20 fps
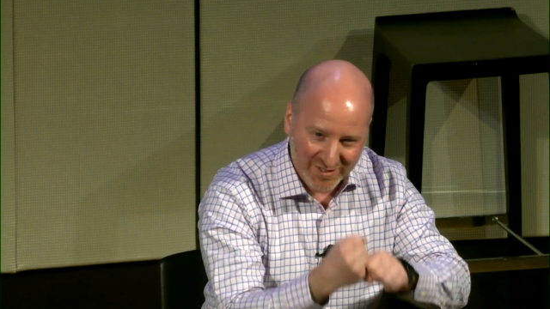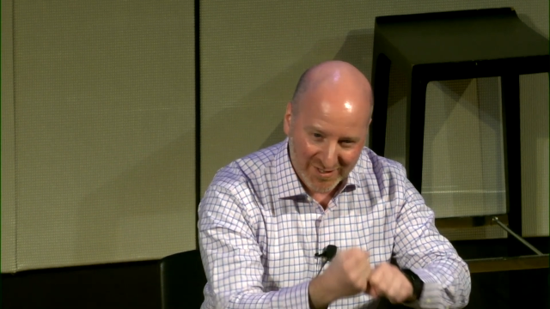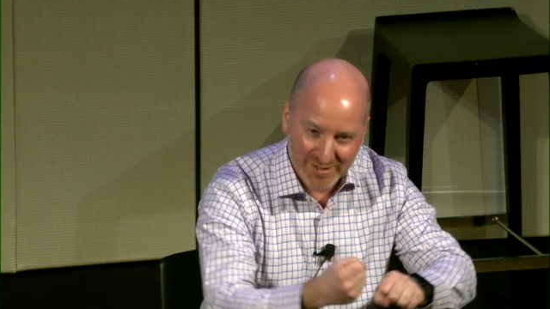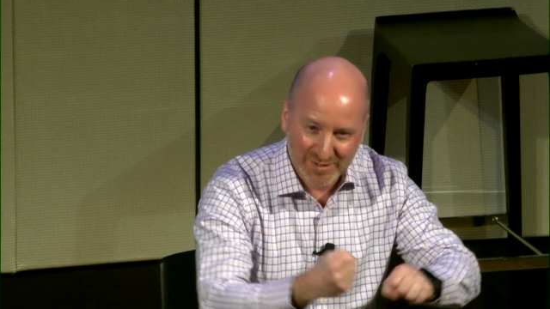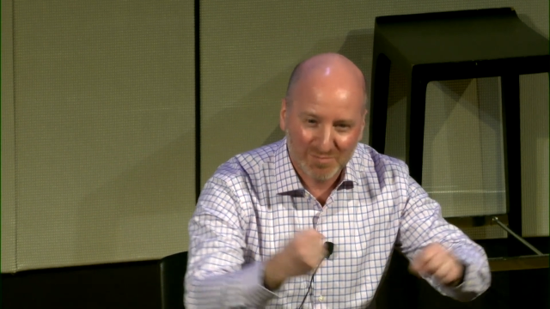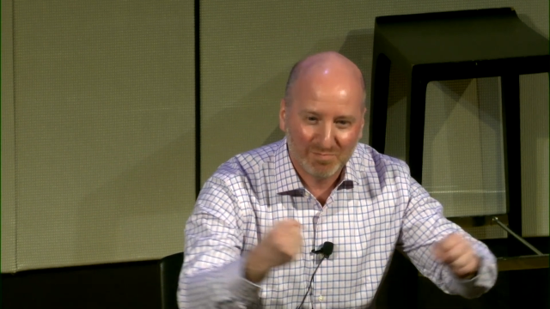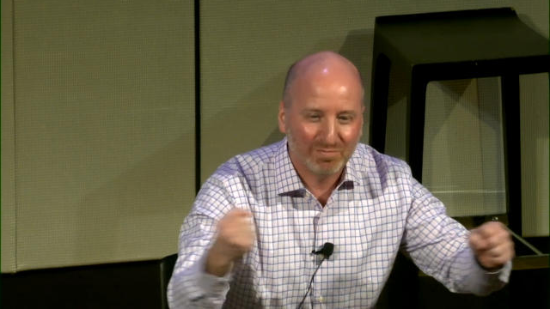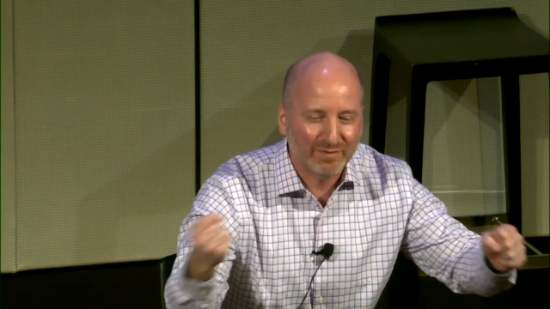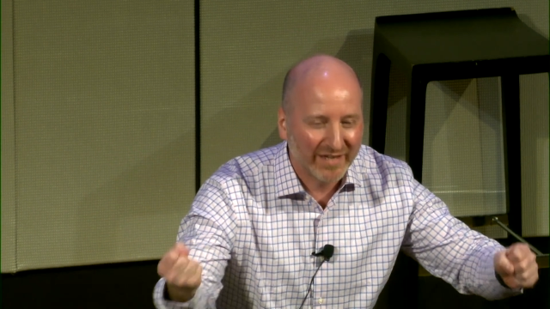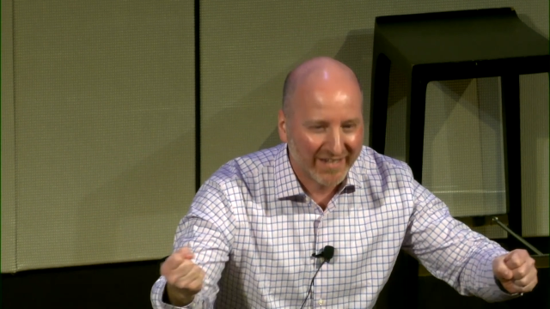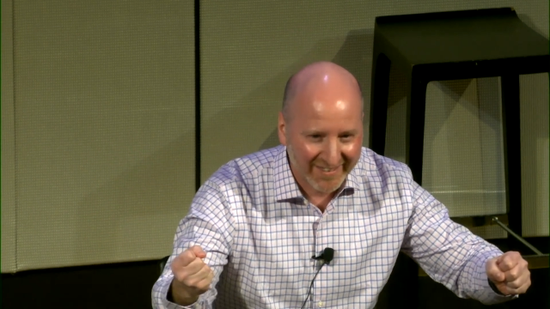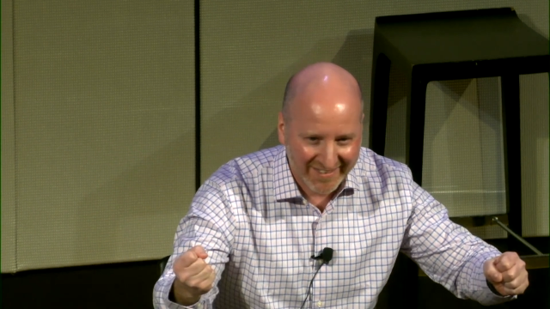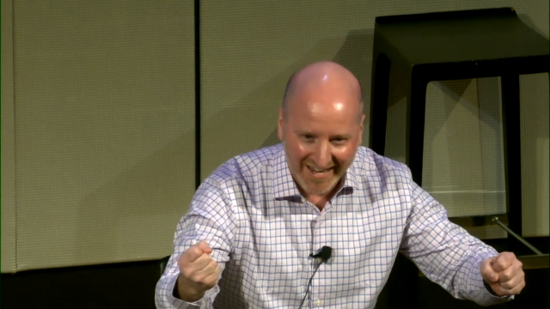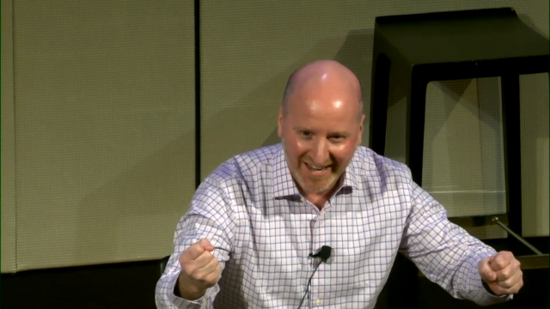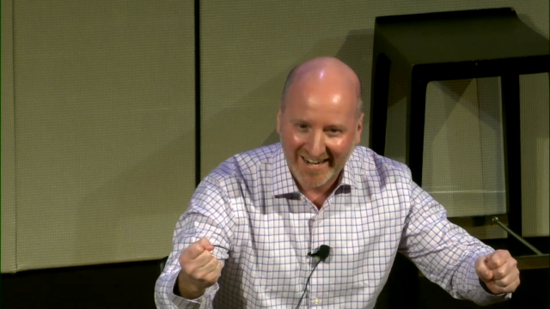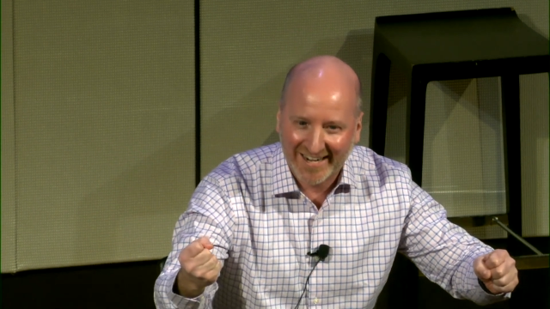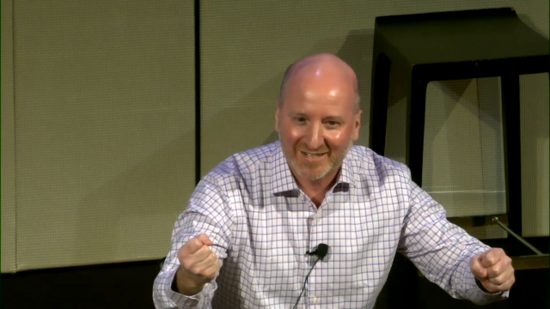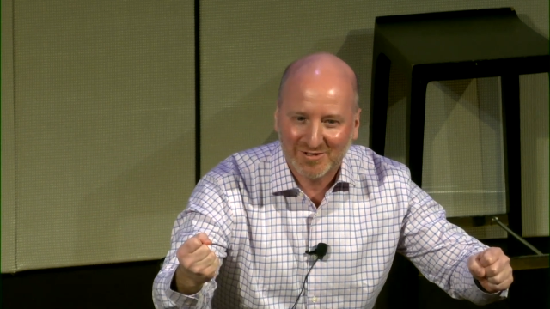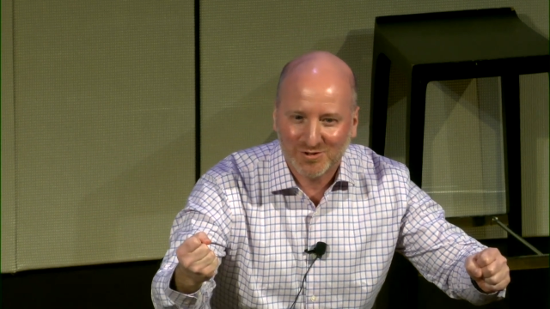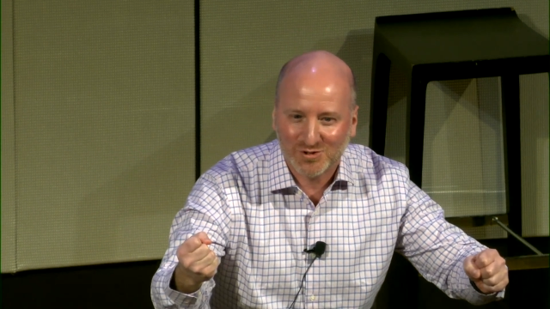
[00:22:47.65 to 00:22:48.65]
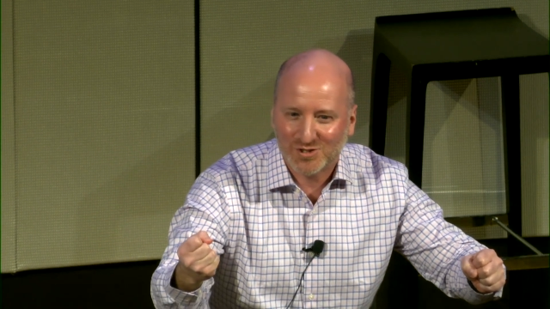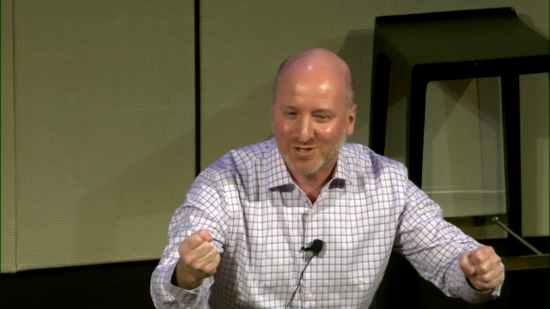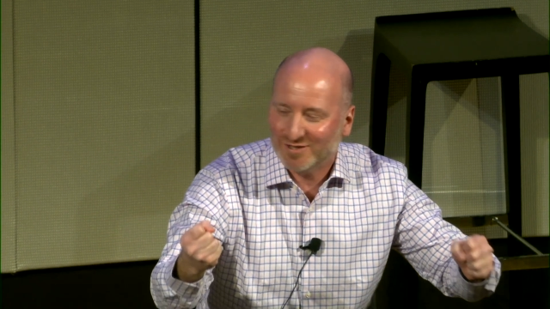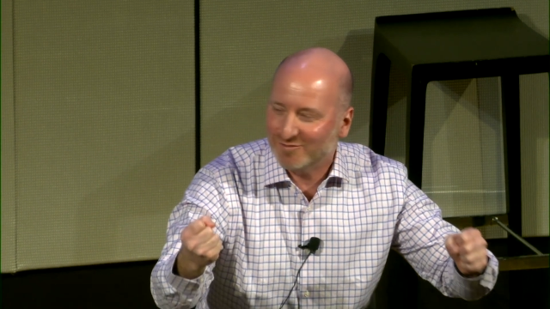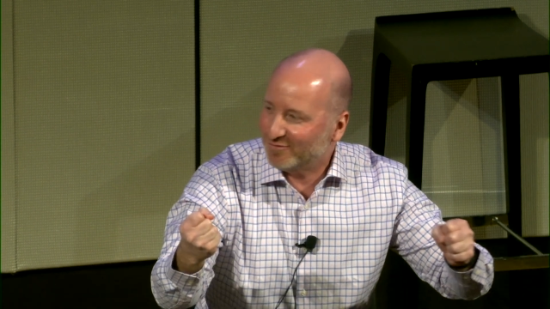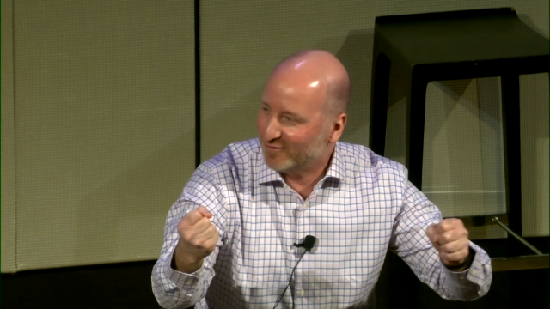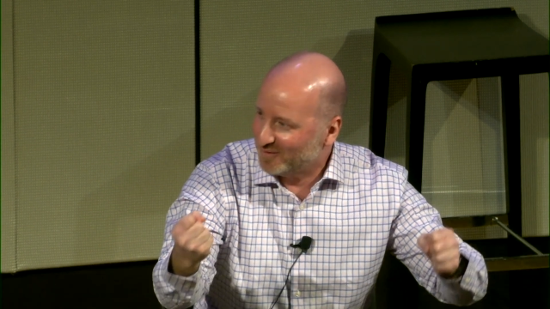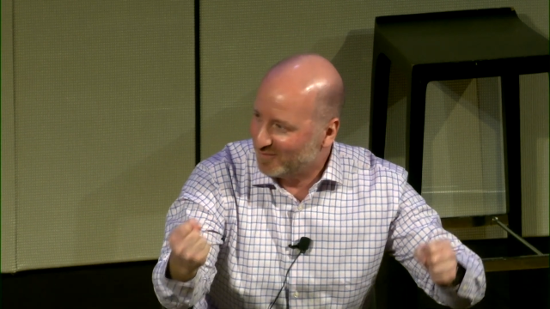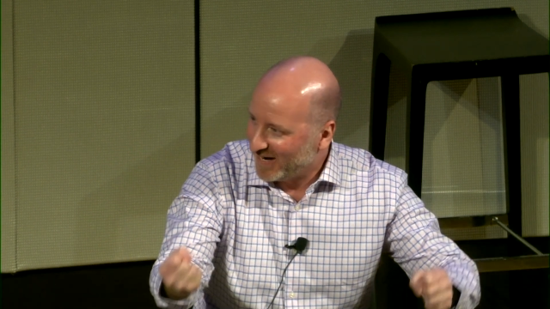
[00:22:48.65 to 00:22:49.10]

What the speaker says: split hydrogen from